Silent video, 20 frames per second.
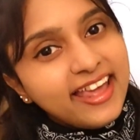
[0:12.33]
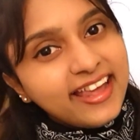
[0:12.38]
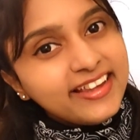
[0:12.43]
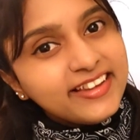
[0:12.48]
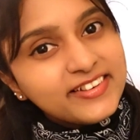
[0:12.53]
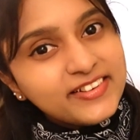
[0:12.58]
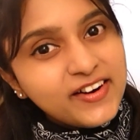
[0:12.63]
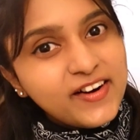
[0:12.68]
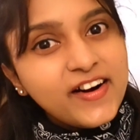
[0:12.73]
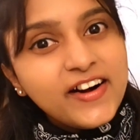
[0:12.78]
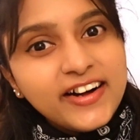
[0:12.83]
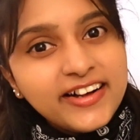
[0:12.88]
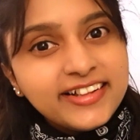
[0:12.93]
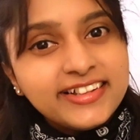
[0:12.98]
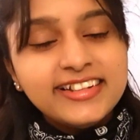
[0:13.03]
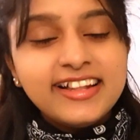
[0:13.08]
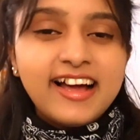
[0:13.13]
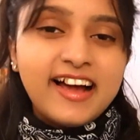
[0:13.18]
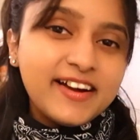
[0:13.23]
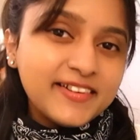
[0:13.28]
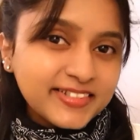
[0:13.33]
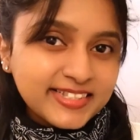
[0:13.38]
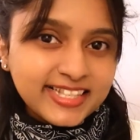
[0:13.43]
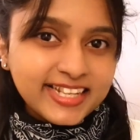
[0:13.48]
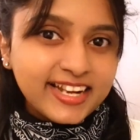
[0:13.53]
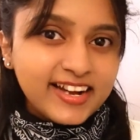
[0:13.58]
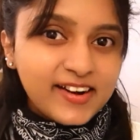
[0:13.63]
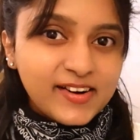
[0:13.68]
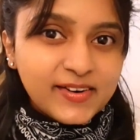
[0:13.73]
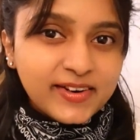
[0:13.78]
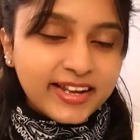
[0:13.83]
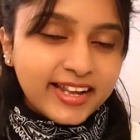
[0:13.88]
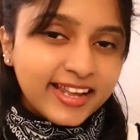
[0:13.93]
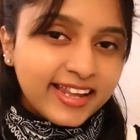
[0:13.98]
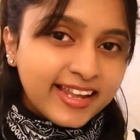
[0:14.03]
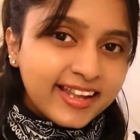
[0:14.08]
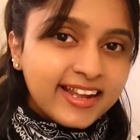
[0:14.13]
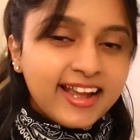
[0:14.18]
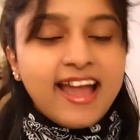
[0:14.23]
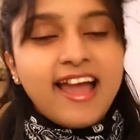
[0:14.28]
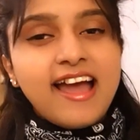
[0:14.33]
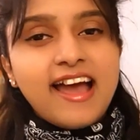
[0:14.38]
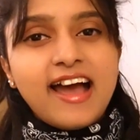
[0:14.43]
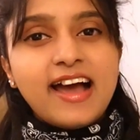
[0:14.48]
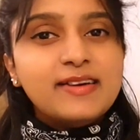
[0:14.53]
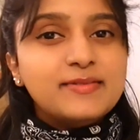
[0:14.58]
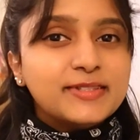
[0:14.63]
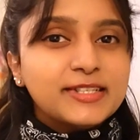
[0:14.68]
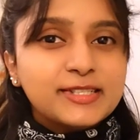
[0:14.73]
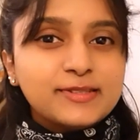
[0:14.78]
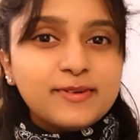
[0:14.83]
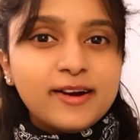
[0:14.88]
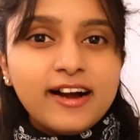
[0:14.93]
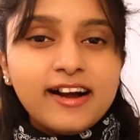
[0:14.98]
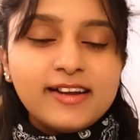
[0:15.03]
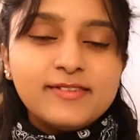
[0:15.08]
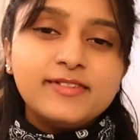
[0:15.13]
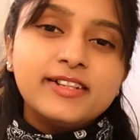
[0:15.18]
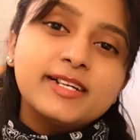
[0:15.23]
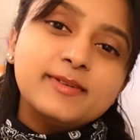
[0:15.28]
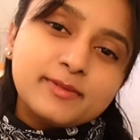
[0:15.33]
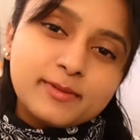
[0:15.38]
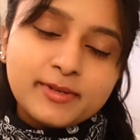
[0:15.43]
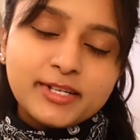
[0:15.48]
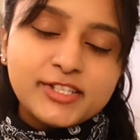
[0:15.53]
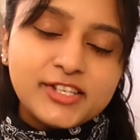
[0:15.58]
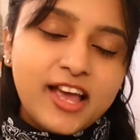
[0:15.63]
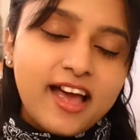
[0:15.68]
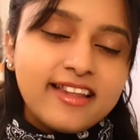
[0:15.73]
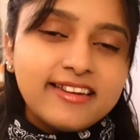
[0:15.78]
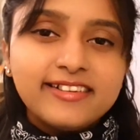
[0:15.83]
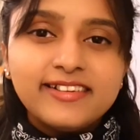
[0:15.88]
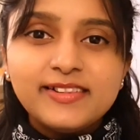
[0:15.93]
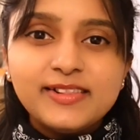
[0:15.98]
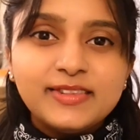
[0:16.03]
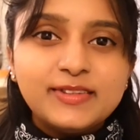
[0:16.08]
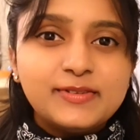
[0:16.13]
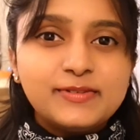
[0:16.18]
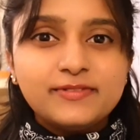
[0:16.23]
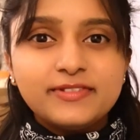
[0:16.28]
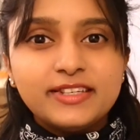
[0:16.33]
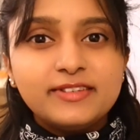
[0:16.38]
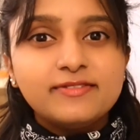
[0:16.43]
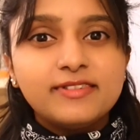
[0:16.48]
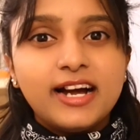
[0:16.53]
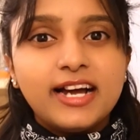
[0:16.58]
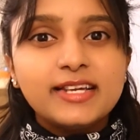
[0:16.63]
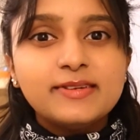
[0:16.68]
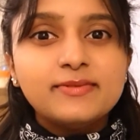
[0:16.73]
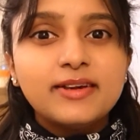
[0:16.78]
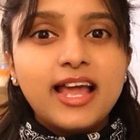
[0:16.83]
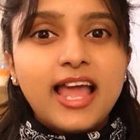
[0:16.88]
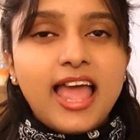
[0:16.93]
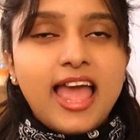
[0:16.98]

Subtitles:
you all, how's it going? I'm Sushma and welcome to my channel, The V Vibe.